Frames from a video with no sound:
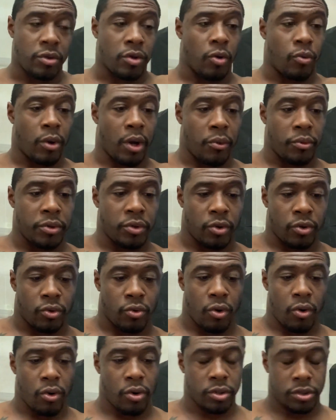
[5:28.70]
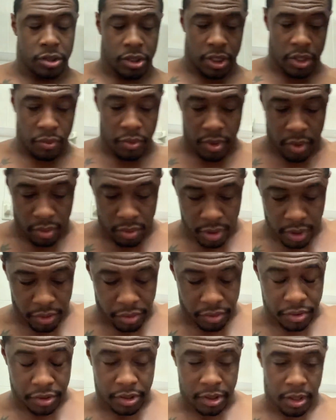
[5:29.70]
while we're in quarantine, we're gonna
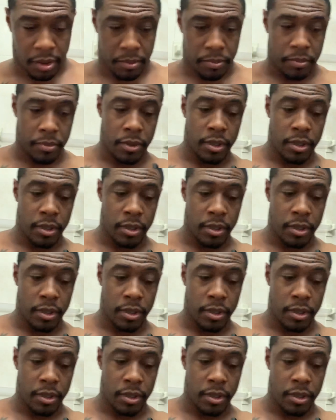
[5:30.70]
learn something.